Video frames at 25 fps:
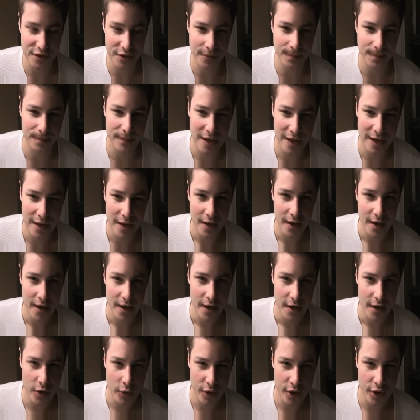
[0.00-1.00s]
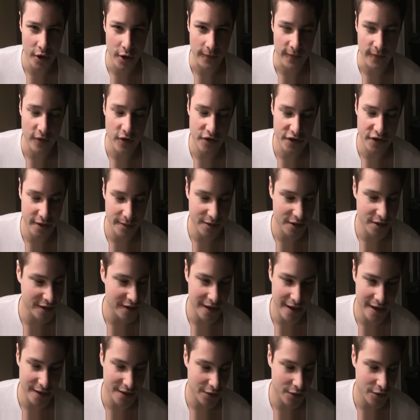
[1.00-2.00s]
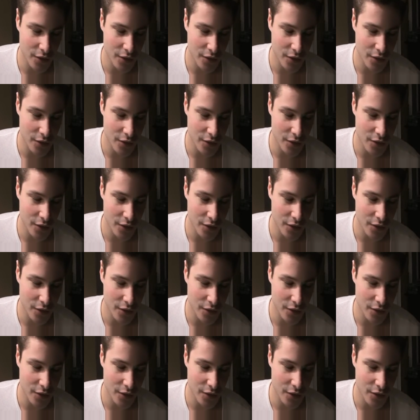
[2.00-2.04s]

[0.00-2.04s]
So here we go. First I'm just going